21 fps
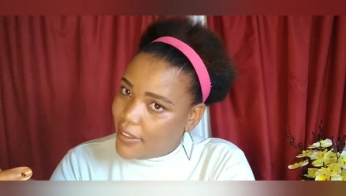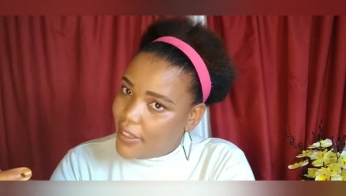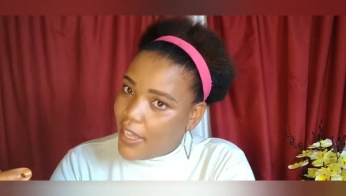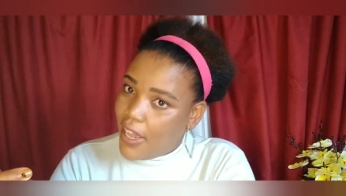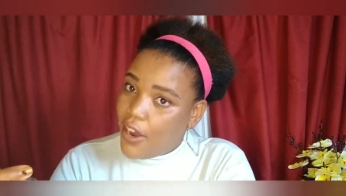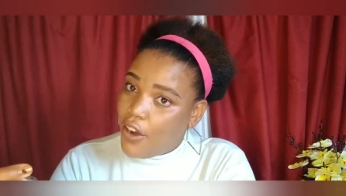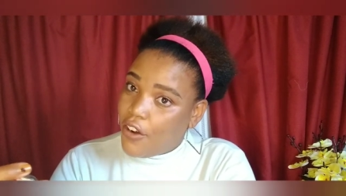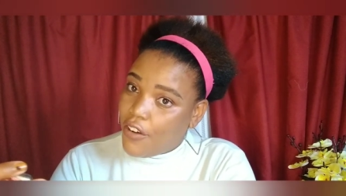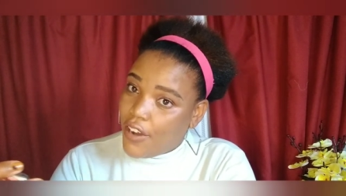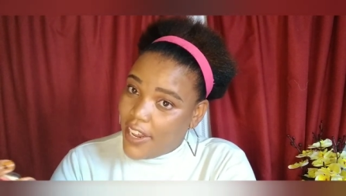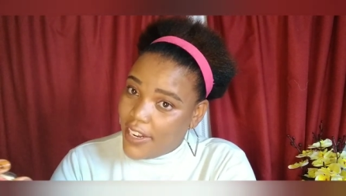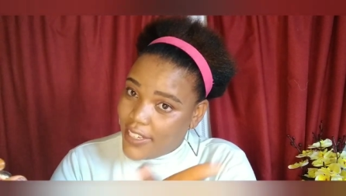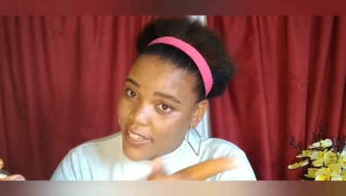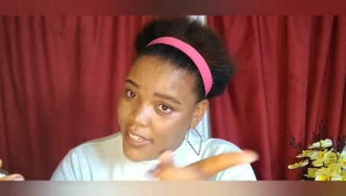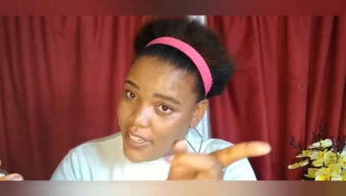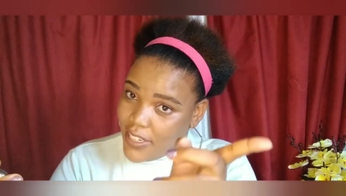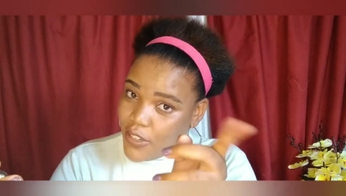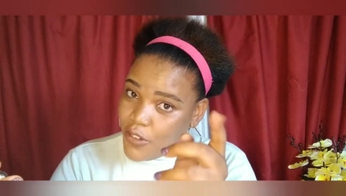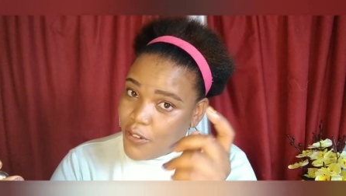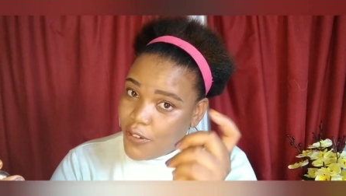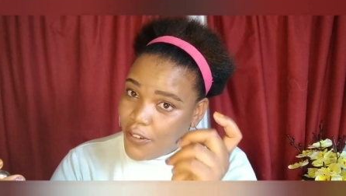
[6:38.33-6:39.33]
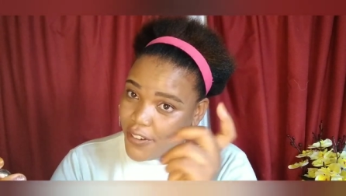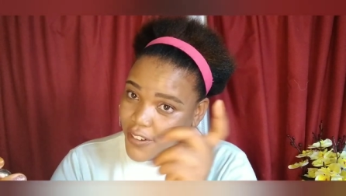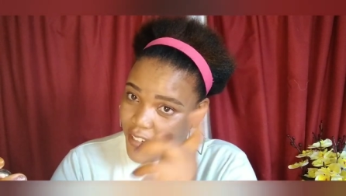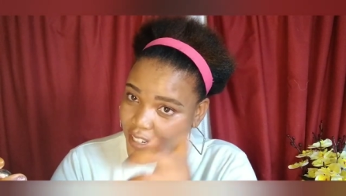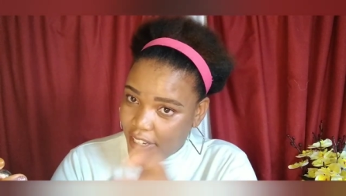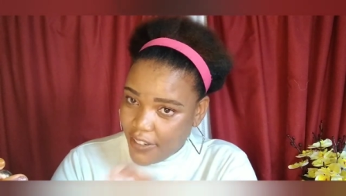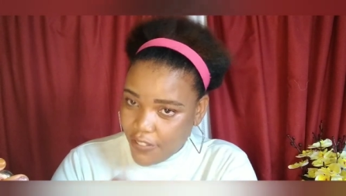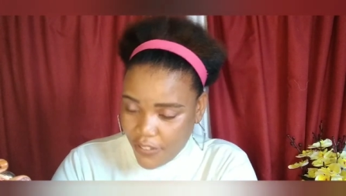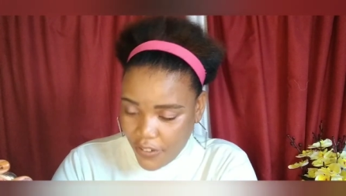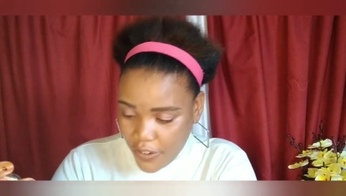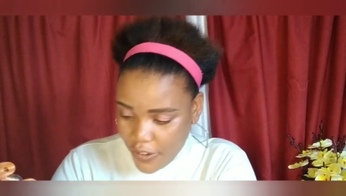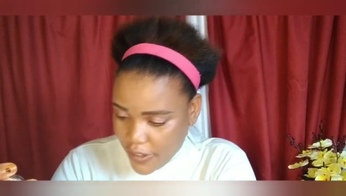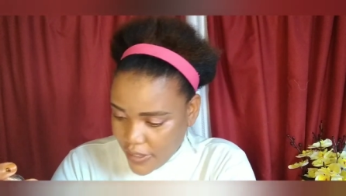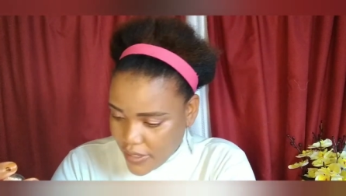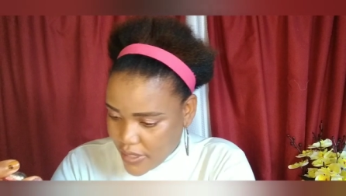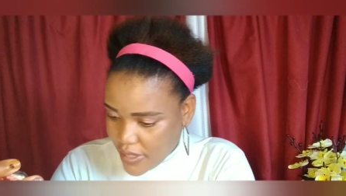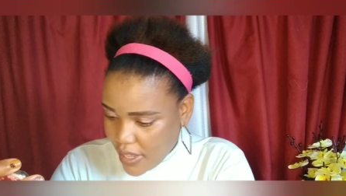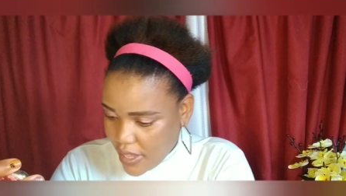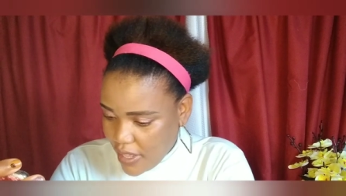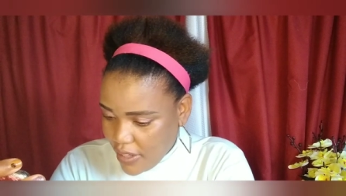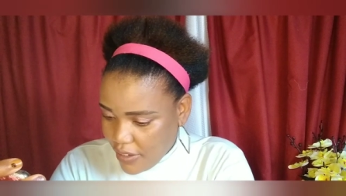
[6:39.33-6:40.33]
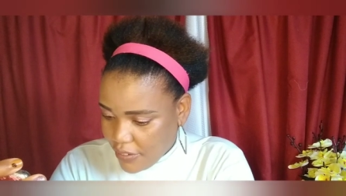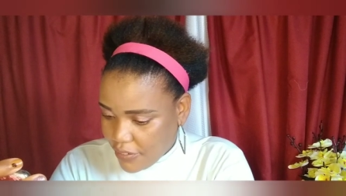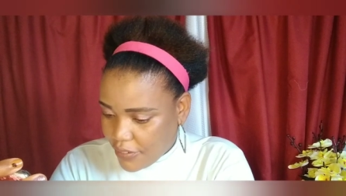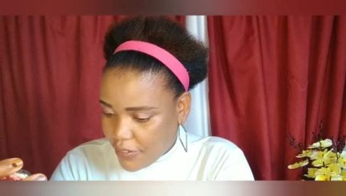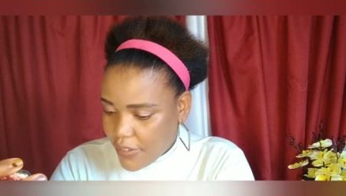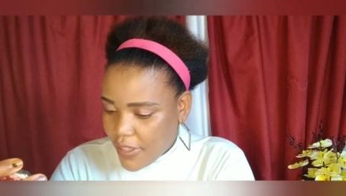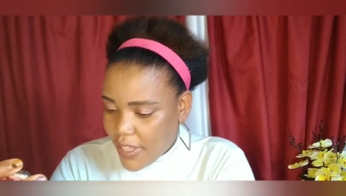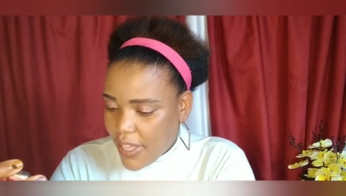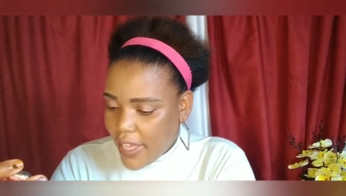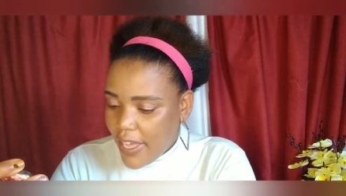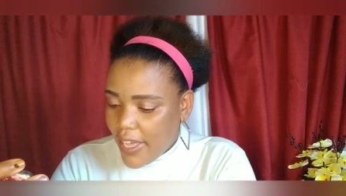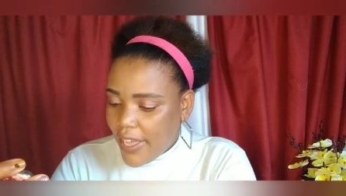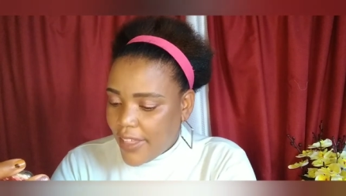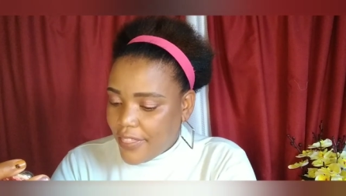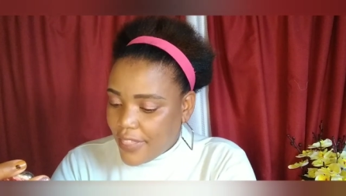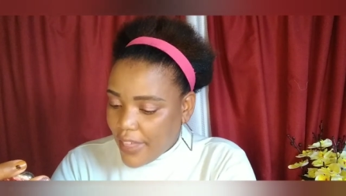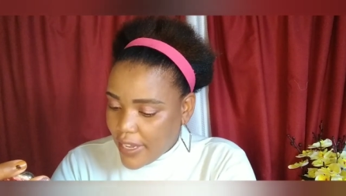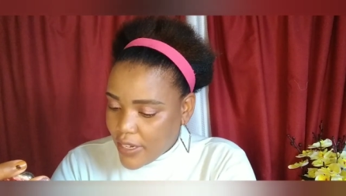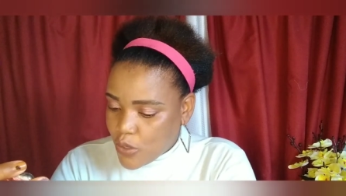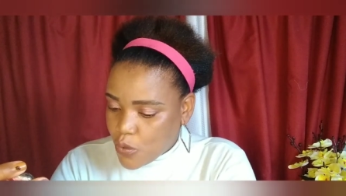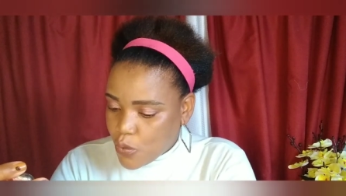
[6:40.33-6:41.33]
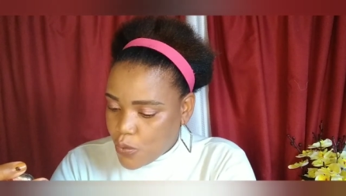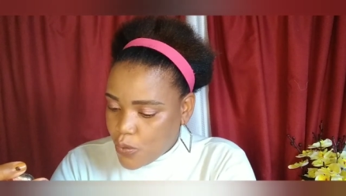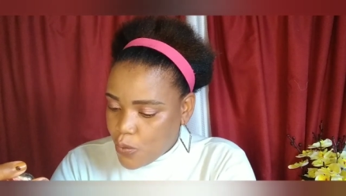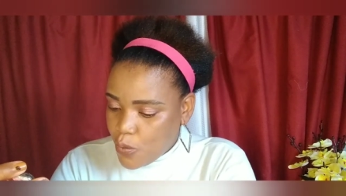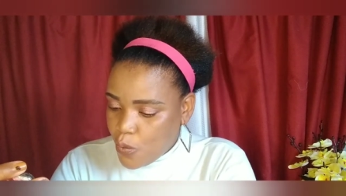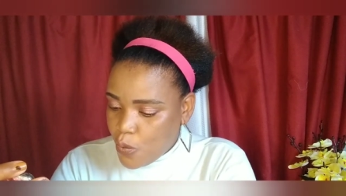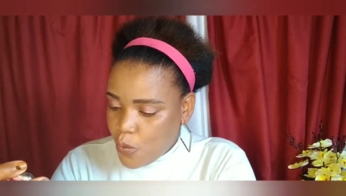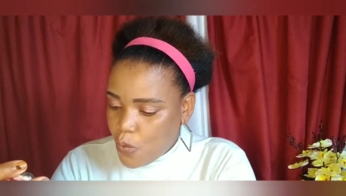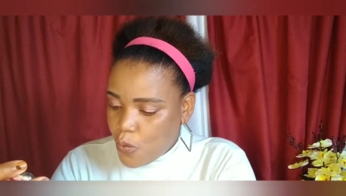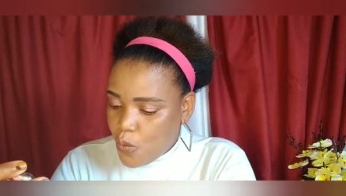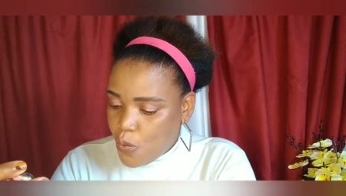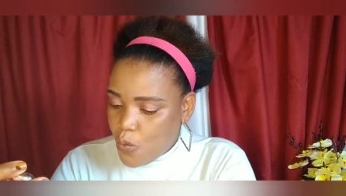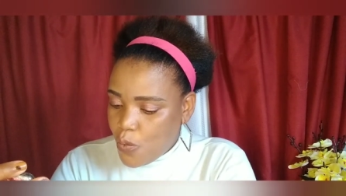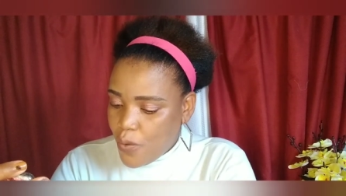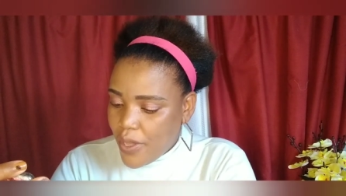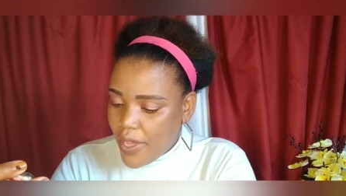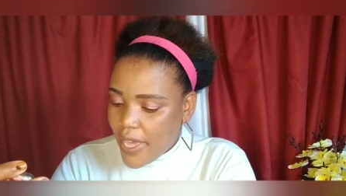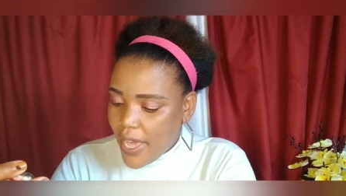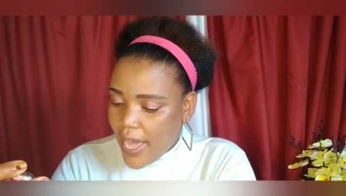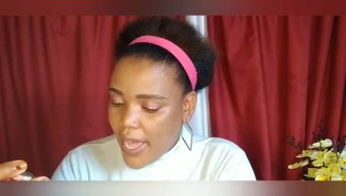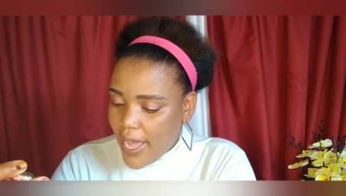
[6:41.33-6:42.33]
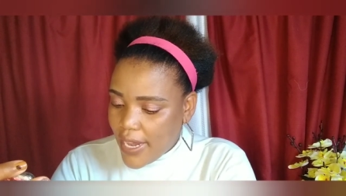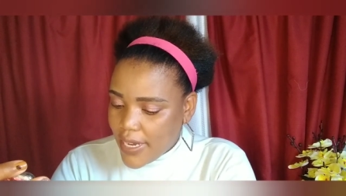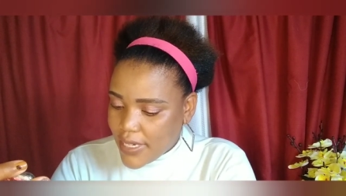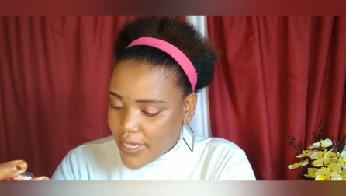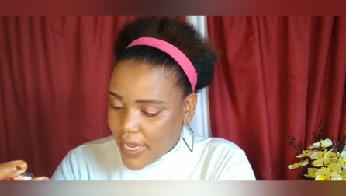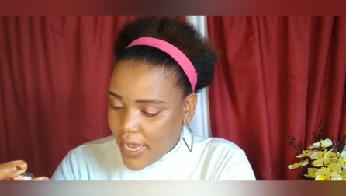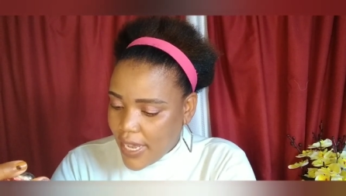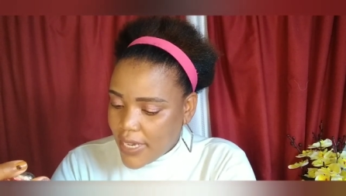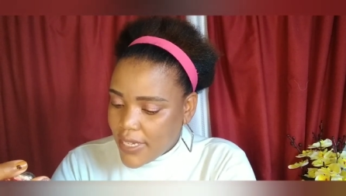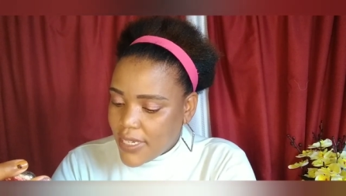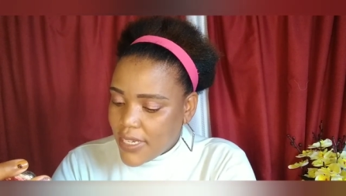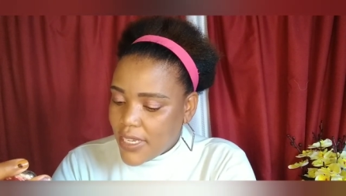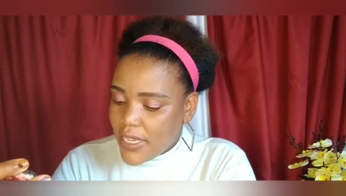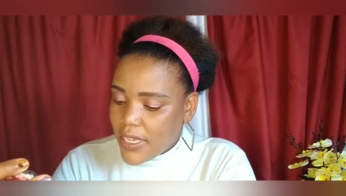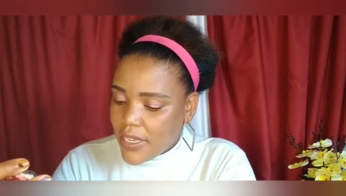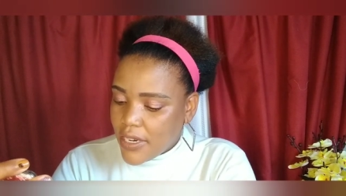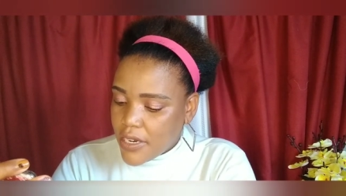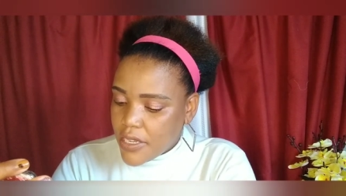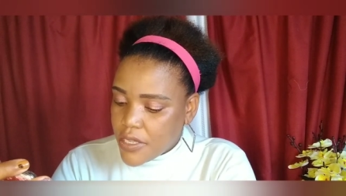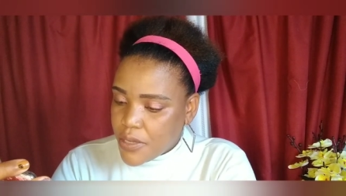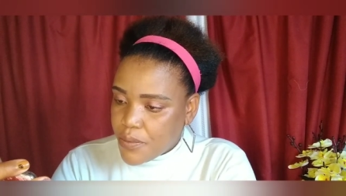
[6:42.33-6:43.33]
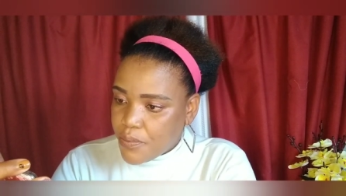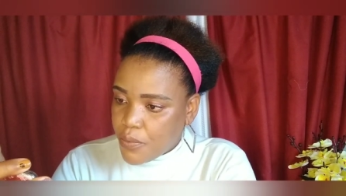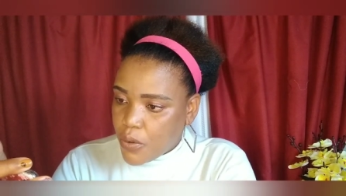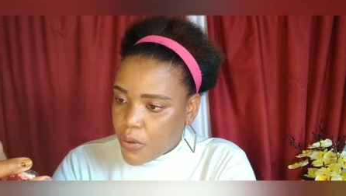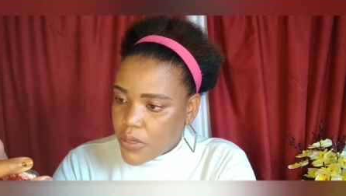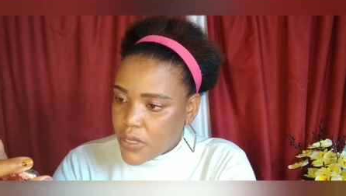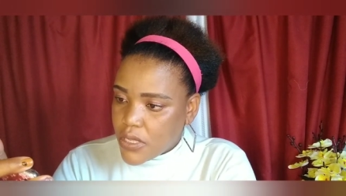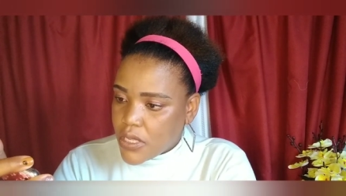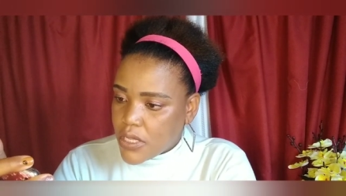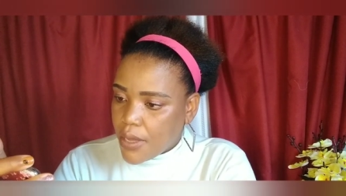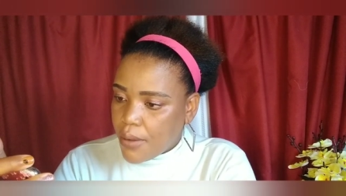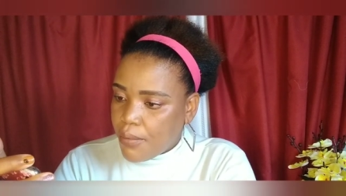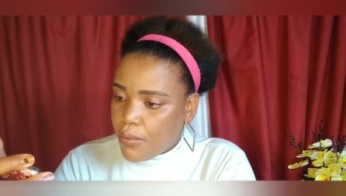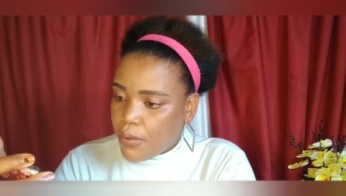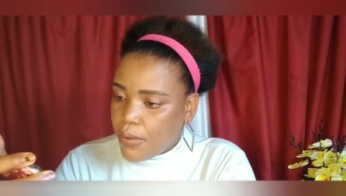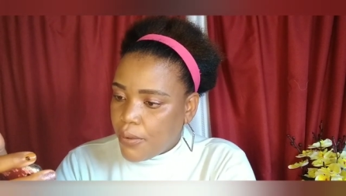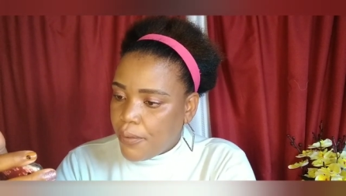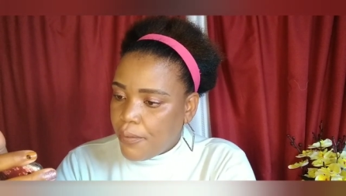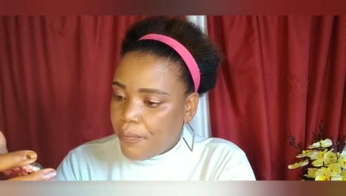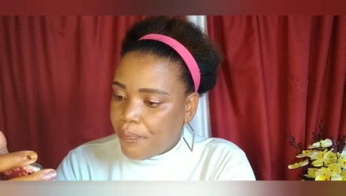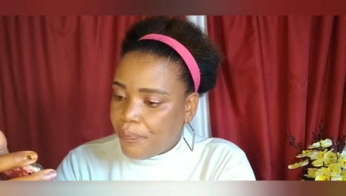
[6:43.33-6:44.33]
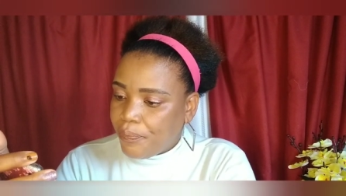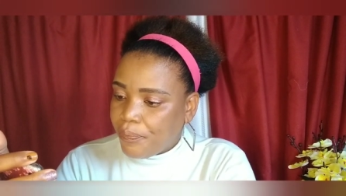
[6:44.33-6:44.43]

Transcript: I'll write it. You will read for yourself. That we uttered irresponsible